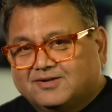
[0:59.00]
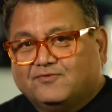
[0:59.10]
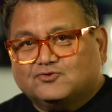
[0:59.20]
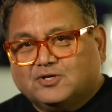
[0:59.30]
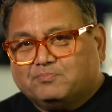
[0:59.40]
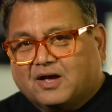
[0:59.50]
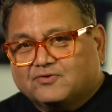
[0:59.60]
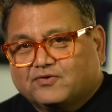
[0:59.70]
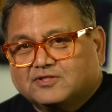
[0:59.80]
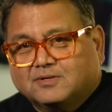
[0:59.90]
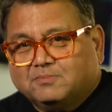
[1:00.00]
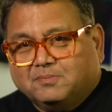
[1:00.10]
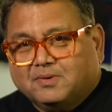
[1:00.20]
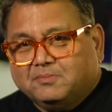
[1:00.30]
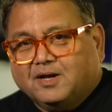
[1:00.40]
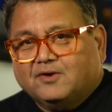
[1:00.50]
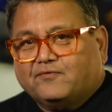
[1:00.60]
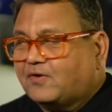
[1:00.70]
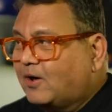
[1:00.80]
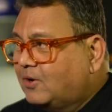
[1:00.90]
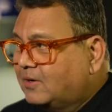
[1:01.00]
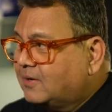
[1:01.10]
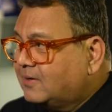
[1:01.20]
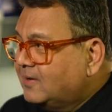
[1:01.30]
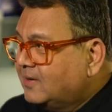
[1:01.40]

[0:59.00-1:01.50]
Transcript: yeah. if she has faith in me, maybe I'll flower.